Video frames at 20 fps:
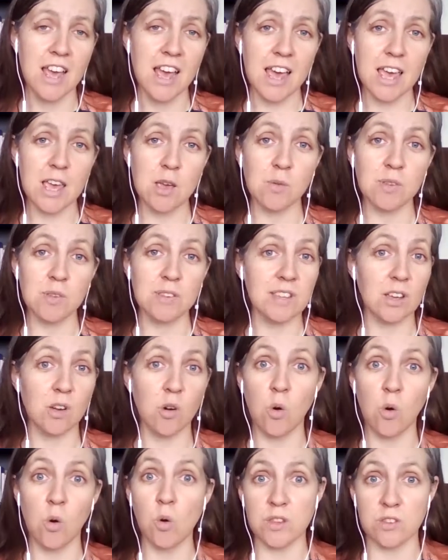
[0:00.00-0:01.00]
he was sick
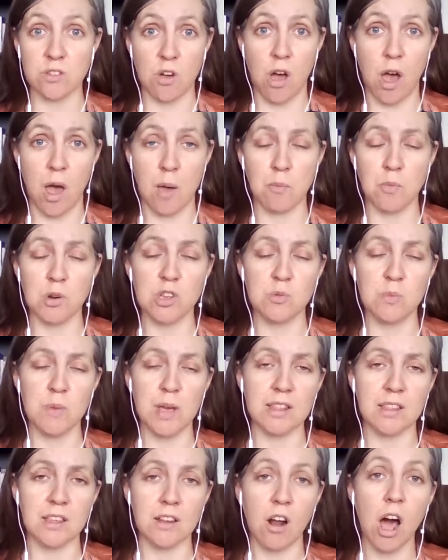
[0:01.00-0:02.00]
all the time, which
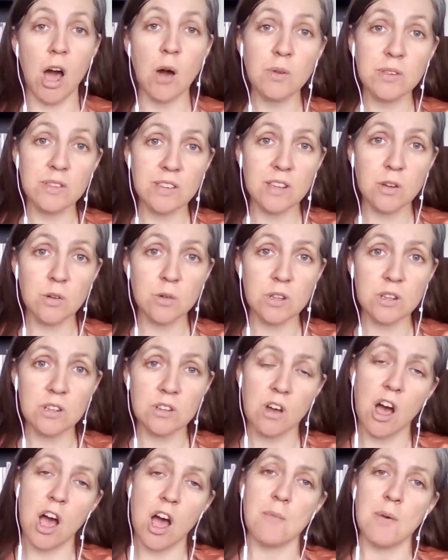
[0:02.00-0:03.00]
meant that I was sick all the
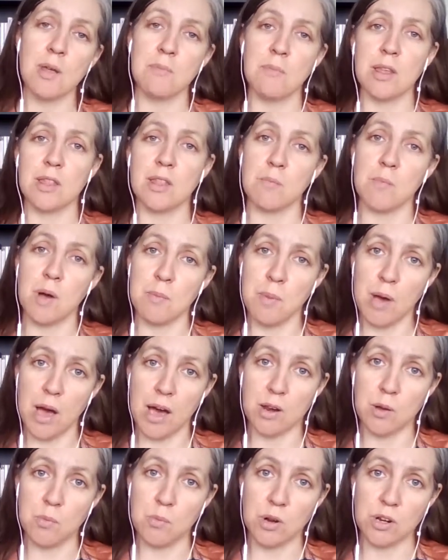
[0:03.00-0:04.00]
time and meant that my
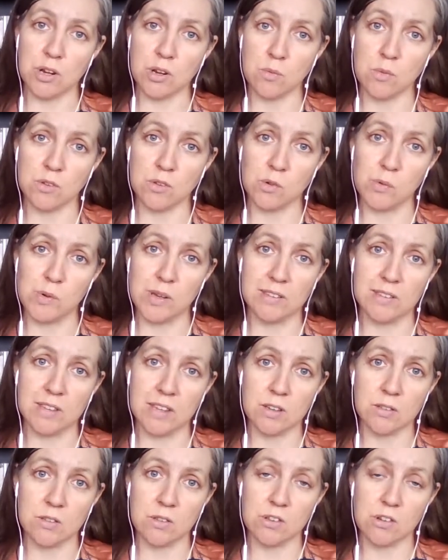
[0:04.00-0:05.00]
partner Brendan was always sick
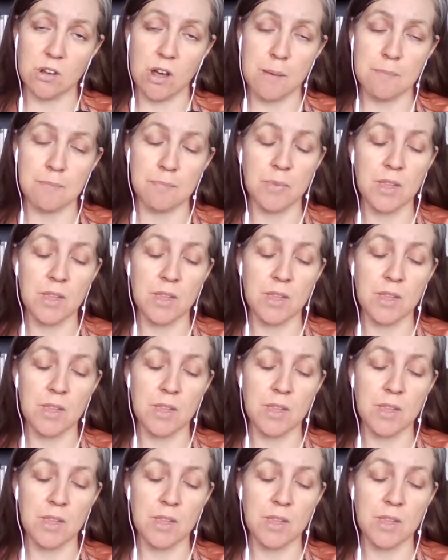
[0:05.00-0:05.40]
all the time.